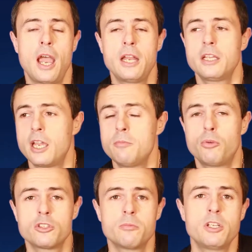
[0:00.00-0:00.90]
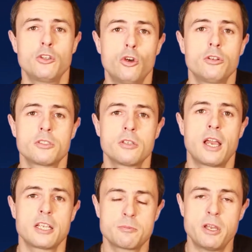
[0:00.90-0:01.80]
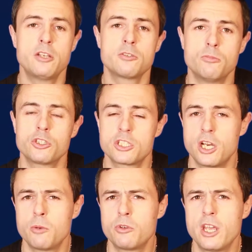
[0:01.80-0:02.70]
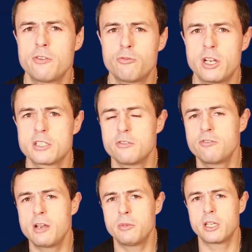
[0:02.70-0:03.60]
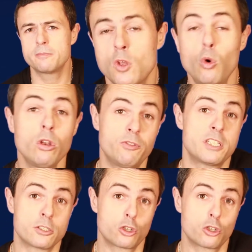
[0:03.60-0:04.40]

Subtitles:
and again, possibly not spend as much time with their friends and family. All of this has